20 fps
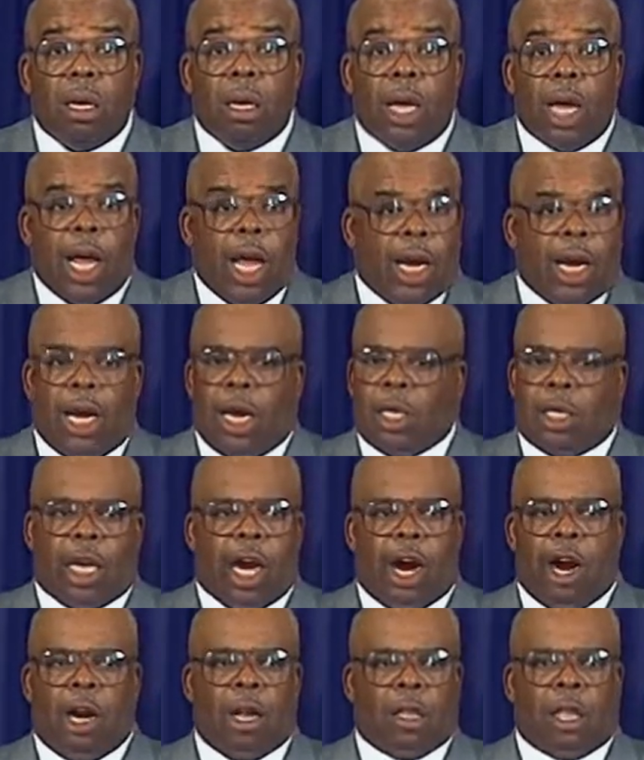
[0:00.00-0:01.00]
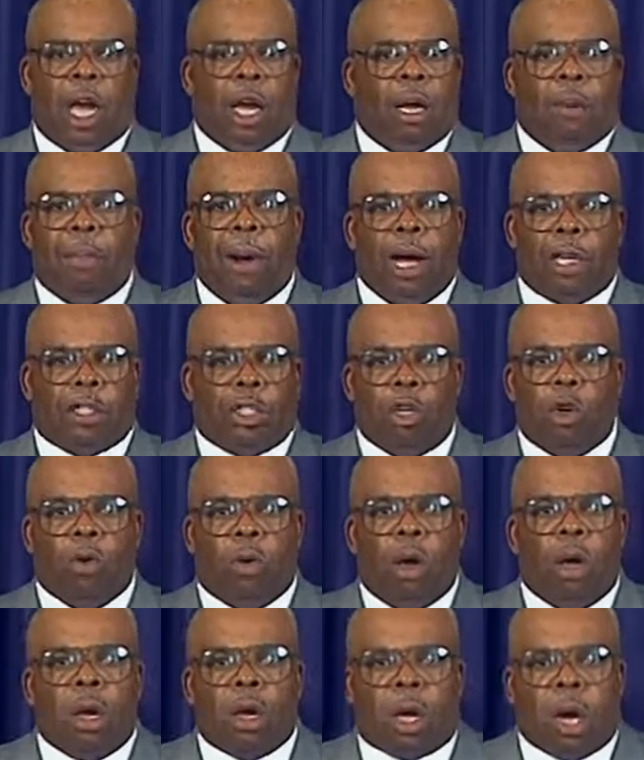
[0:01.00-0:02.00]
He doesn't care anything about your
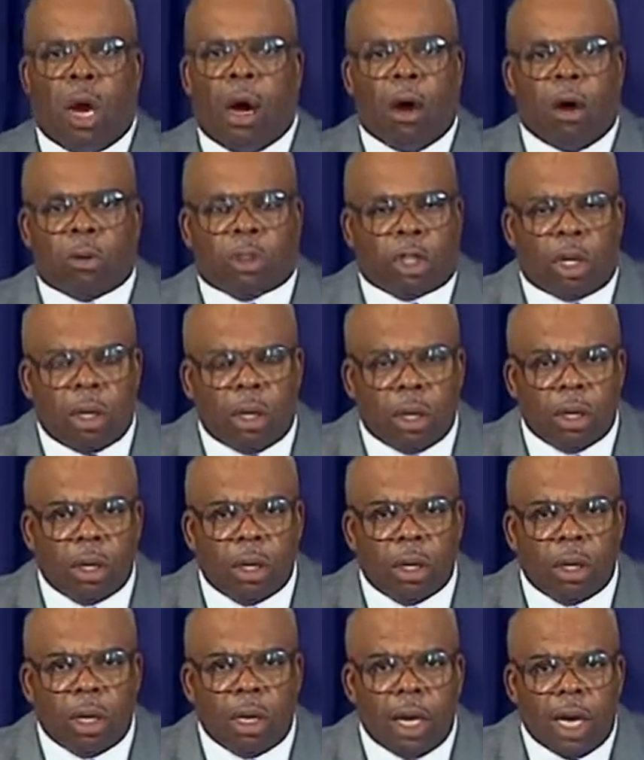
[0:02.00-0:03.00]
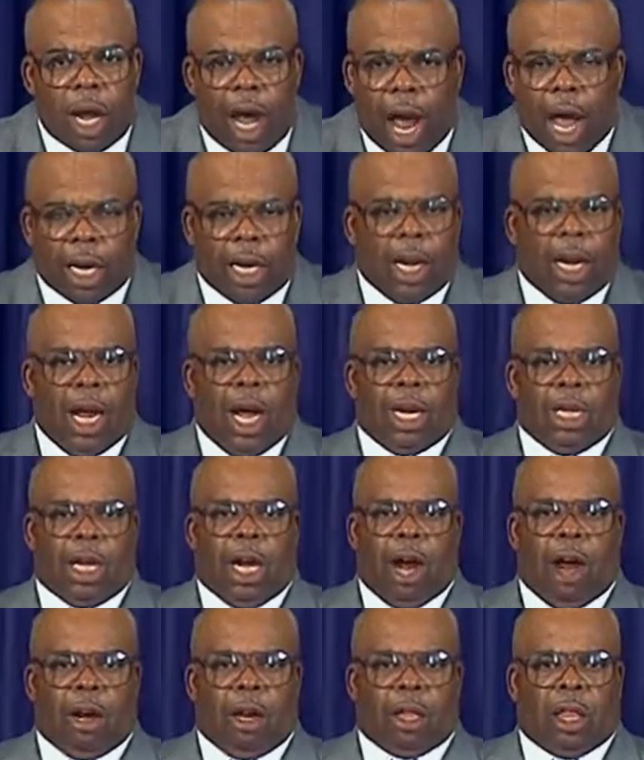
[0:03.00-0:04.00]
culture. And he doesn't
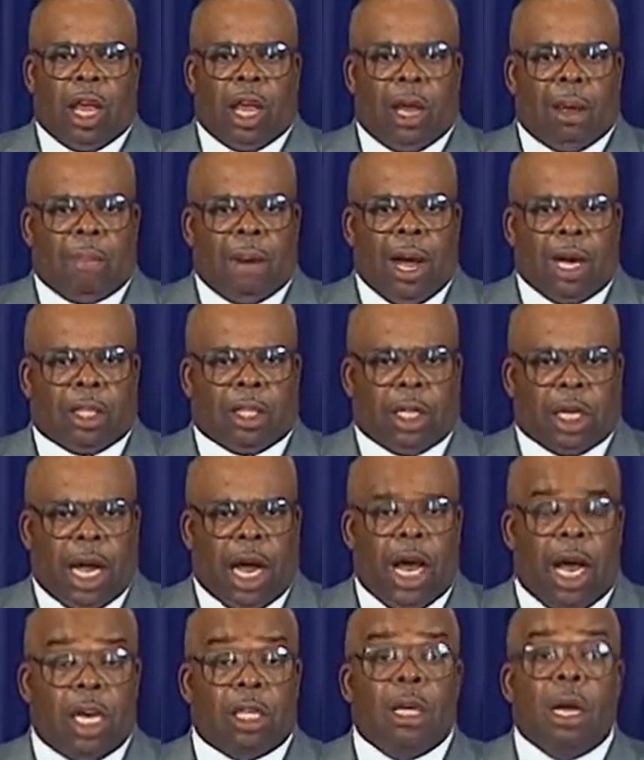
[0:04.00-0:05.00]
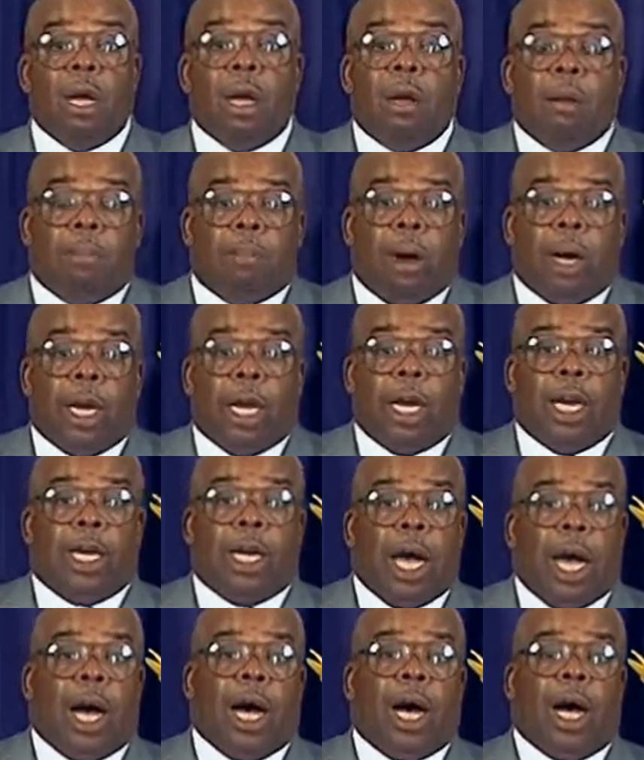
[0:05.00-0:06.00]
care anything about your cash. But he
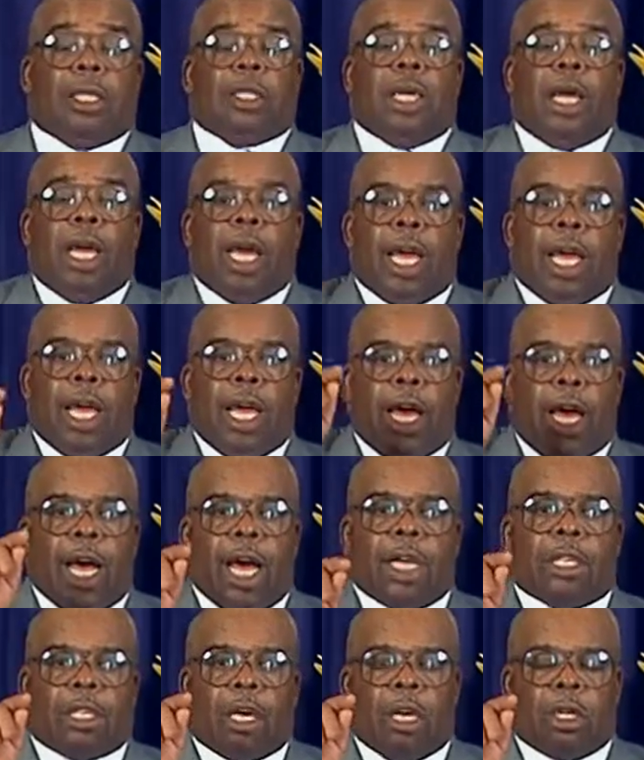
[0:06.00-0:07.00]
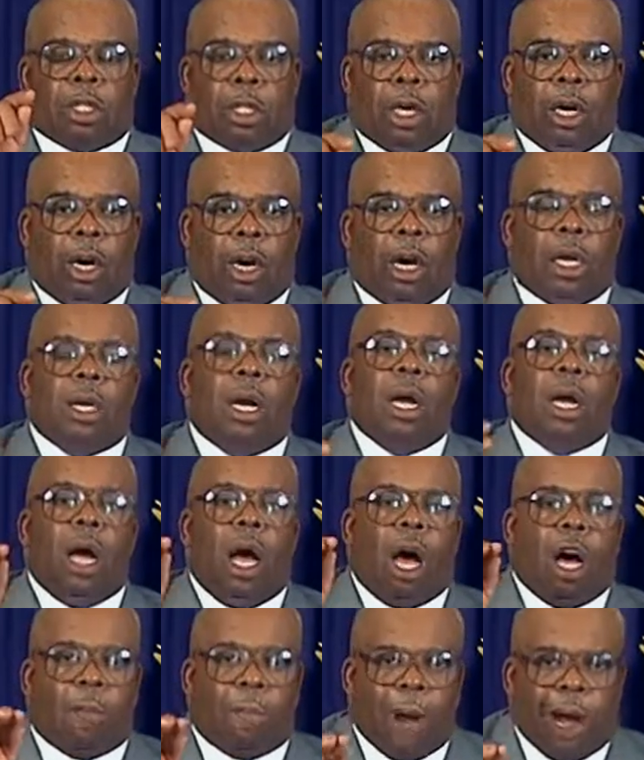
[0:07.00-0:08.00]
does, he is concerned
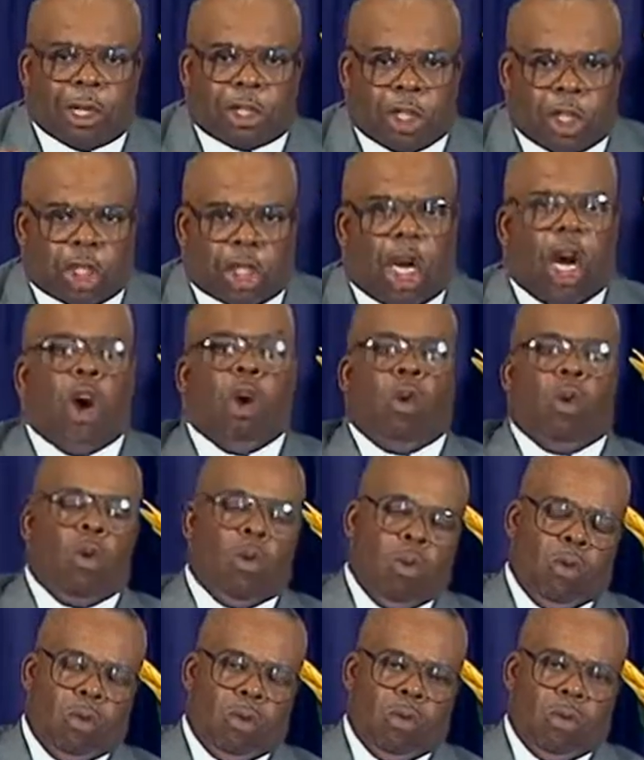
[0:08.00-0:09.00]
about your soul.